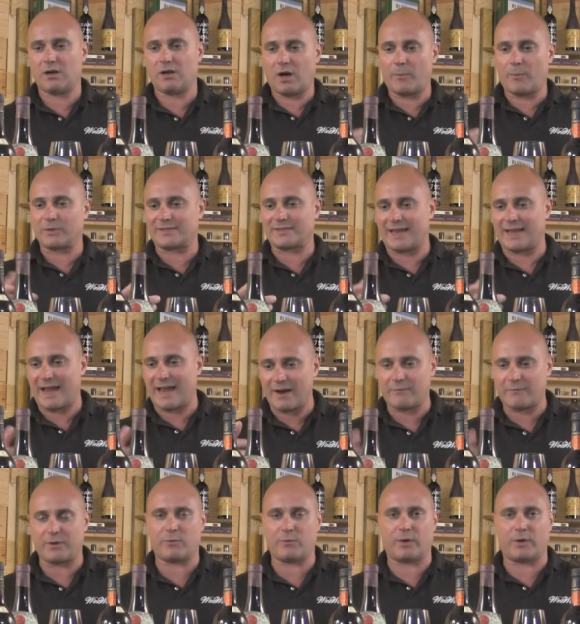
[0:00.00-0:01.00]
Almost
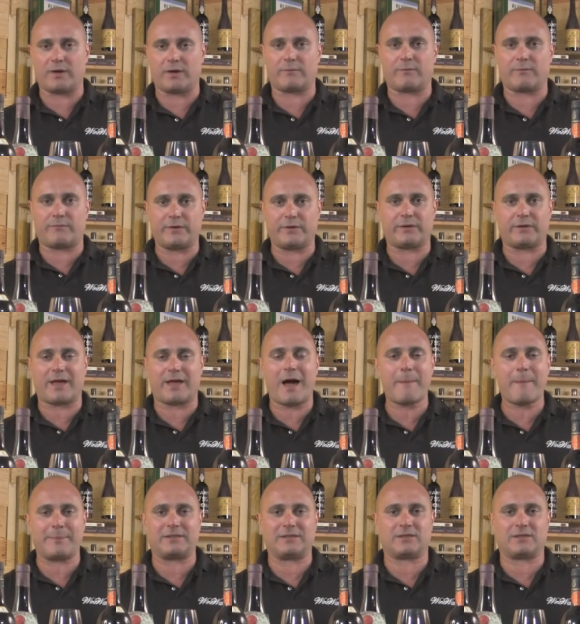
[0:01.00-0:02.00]
every one of them filled
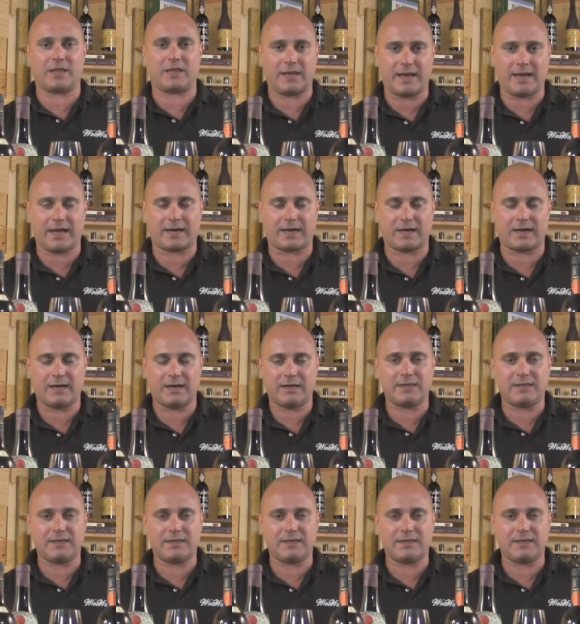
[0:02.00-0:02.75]
up into the neck.